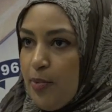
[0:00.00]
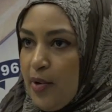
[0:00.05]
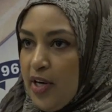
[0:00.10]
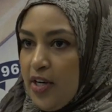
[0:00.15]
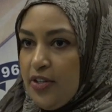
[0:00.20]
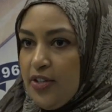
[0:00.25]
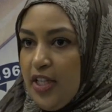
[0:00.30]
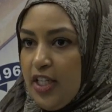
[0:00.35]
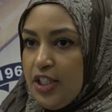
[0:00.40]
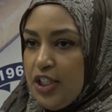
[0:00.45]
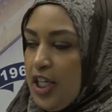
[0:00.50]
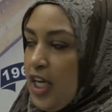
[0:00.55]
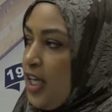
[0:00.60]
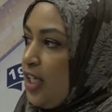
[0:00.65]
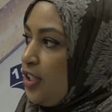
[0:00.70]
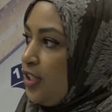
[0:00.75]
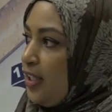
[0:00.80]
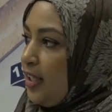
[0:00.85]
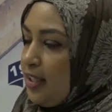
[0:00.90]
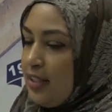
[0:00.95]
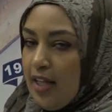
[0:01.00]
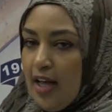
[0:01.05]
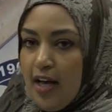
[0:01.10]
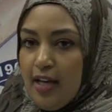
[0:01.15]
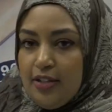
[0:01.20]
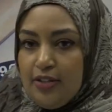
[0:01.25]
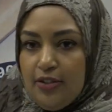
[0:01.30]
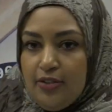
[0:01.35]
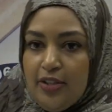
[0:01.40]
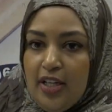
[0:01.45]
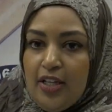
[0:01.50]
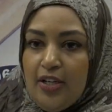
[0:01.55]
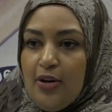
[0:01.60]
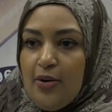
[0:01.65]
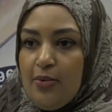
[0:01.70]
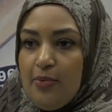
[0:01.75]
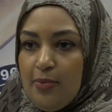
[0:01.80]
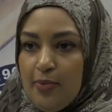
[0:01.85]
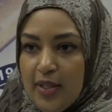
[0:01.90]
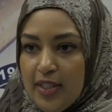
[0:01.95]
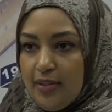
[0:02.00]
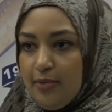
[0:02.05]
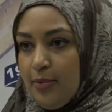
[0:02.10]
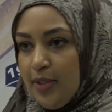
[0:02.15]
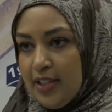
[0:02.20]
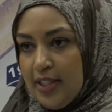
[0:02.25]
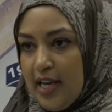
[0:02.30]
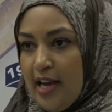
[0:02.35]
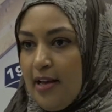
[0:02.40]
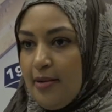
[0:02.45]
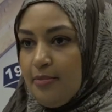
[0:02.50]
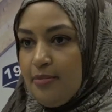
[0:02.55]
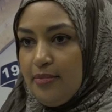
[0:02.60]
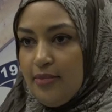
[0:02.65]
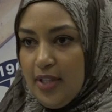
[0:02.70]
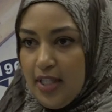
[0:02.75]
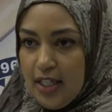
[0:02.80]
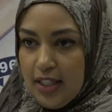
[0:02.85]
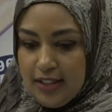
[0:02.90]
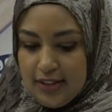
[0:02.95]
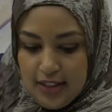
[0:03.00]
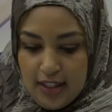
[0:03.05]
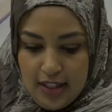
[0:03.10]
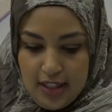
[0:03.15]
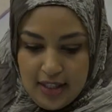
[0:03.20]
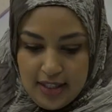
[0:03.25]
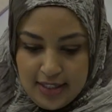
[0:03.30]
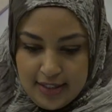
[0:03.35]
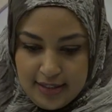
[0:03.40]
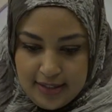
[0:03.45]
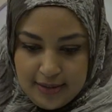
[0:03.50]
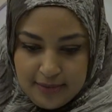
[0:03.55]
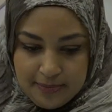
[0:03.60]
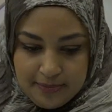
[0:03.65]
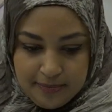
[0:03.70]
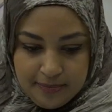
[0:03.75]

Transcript: prayer they change the clock so they know when, what time the next Salah is.